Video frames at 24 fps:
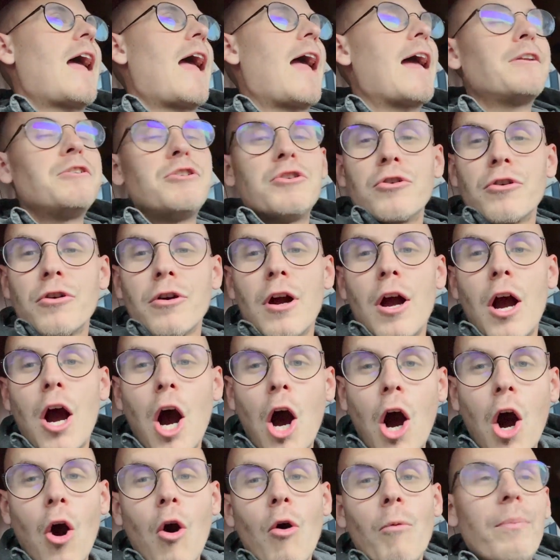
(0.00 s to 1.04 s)
and you're
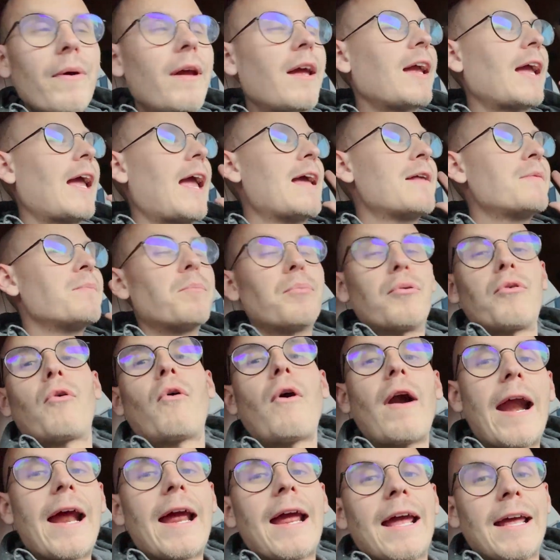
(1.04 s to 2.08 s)
hoping and
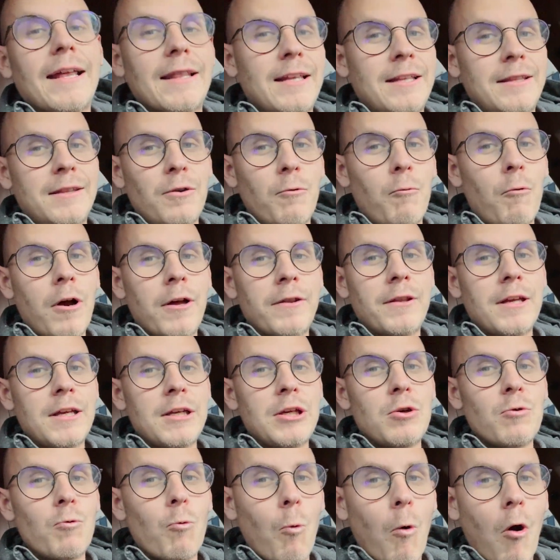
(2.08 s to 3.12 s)
praying that the one that
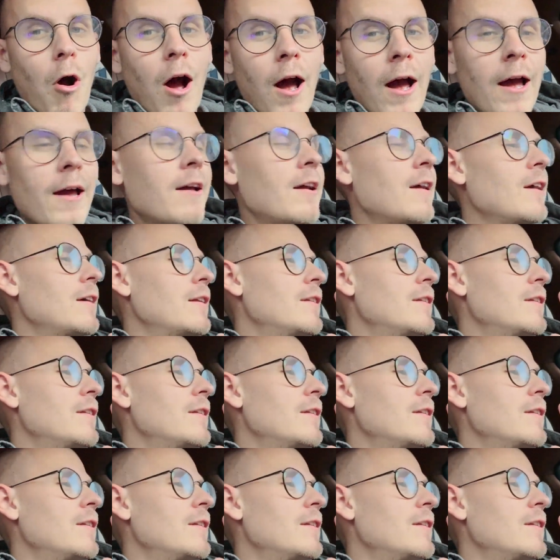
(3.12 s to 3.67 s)
you want